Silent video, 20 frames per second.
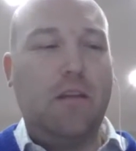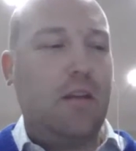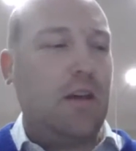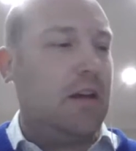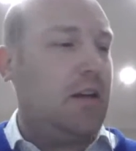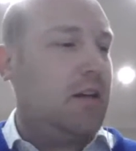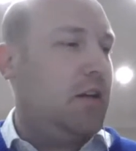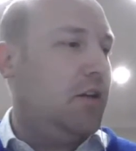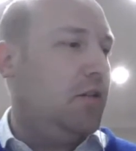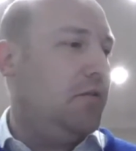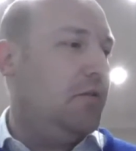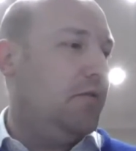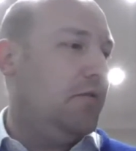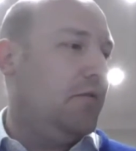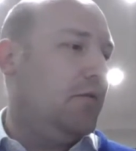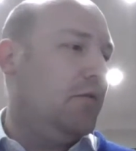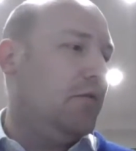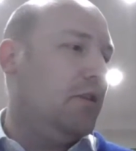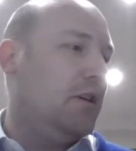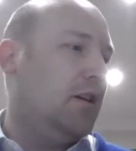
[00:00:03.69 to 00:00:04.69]
Thank you
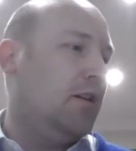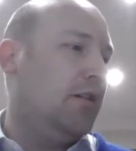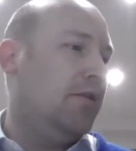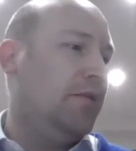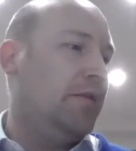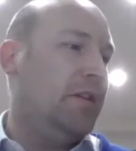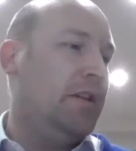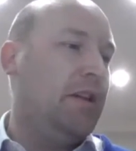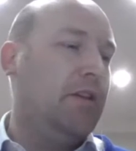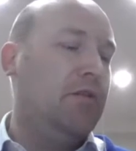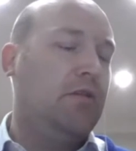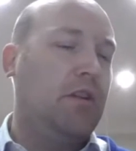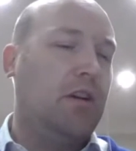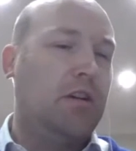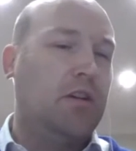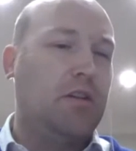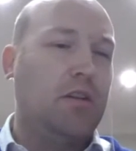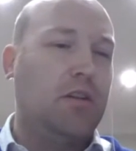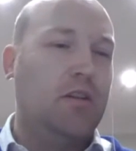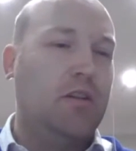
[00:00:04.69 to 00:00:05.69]
for the
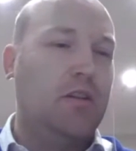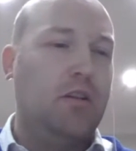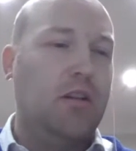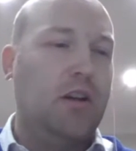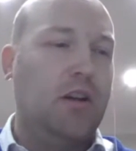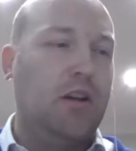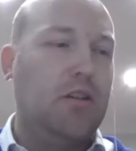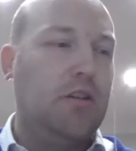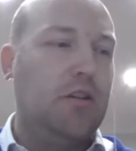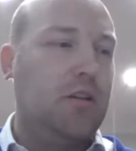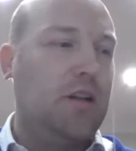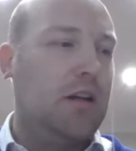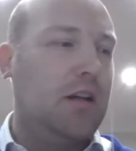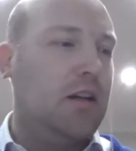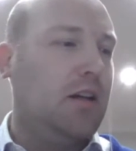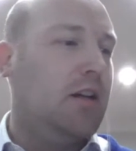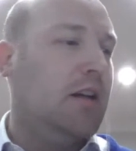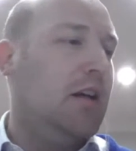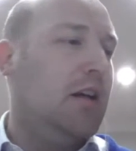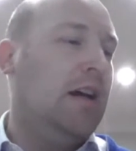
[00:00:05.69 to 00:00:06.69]
introduction,
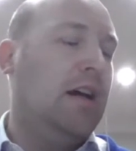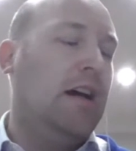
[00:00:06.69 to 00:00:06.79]
Juliana,